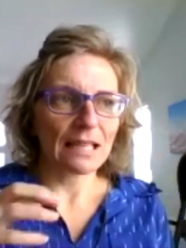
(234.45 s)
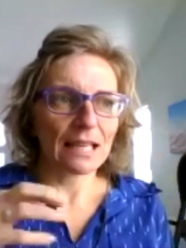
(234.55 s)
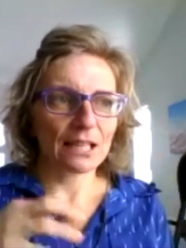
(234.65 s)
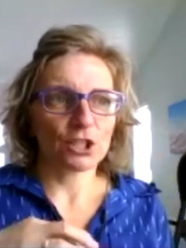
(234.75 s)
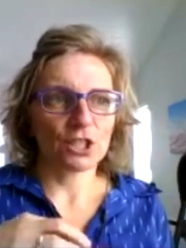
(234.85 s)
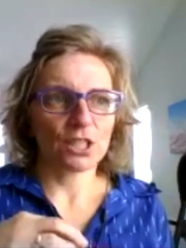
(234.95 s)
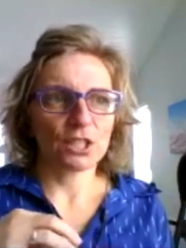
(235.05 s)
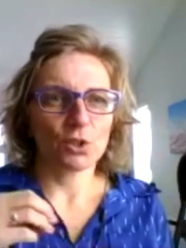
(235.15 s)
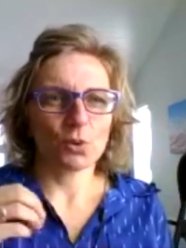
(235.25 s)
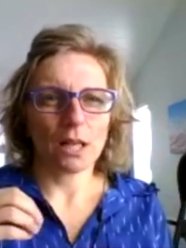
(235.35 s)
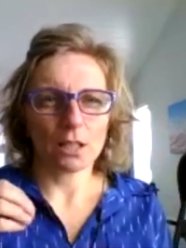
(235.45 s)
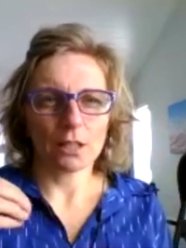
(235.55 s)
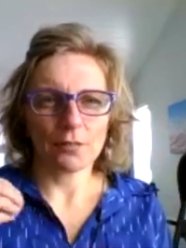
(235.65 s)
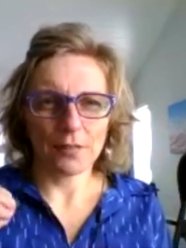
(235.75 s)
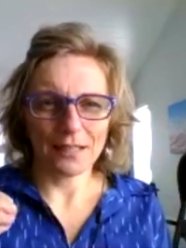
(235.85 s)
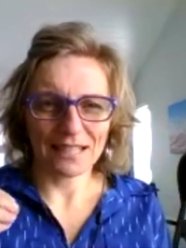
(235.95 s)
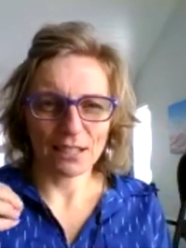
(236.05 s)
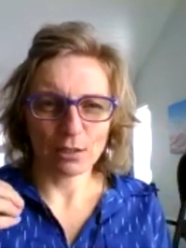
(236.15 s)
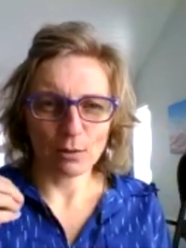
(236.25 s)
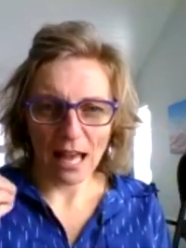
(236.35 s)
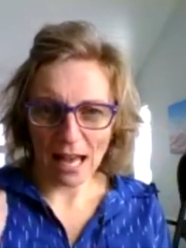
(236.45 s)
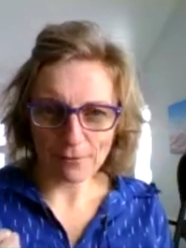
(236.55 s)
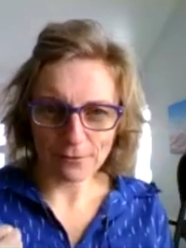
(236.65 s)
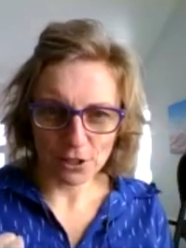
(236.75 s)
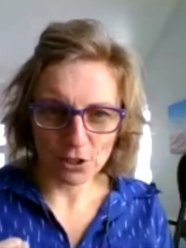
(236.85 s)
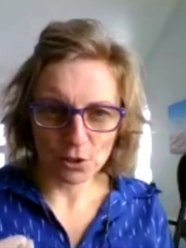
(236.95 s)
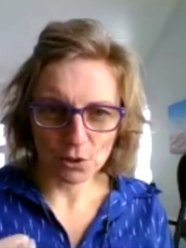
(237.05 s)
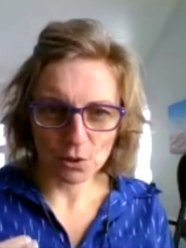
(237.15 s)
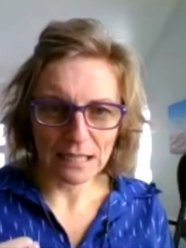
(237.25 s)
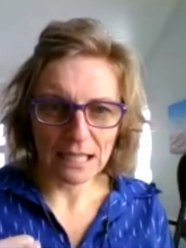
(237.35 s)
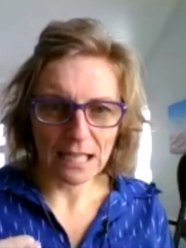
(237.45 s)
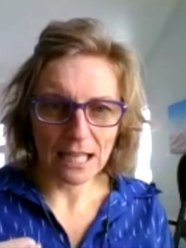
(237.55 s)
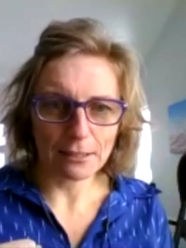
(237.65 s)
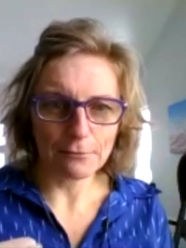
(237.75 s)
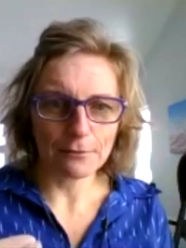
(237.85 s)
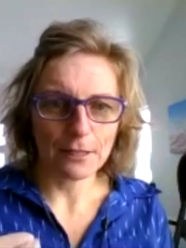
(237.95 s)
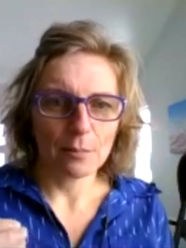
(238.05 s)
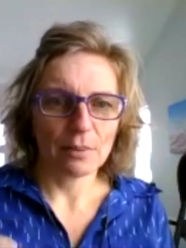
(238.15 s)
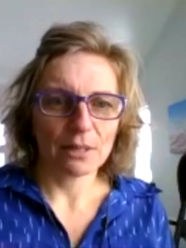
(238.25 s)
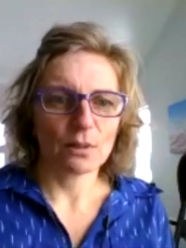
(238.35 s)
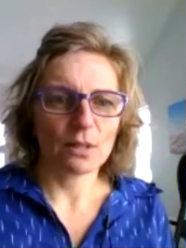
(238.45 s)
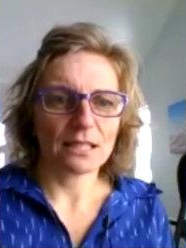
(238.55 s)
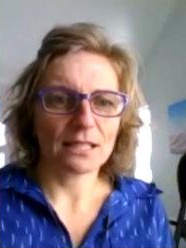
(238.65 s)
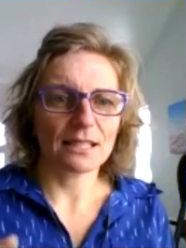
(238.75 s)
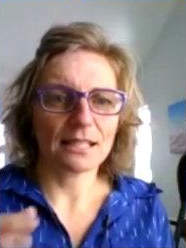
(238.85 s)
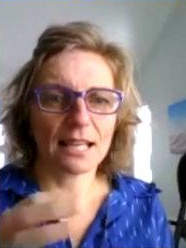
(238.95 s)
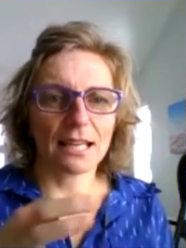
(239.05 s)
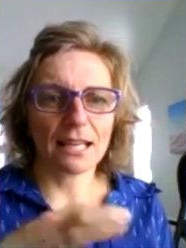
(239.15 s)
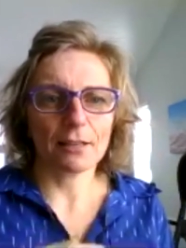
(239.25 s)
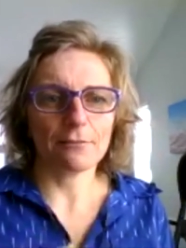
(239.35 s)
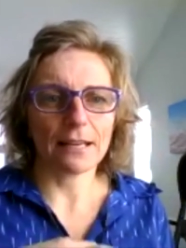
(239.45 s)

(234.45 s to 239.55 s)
energy doing all the things that you have to do in life, but you get to save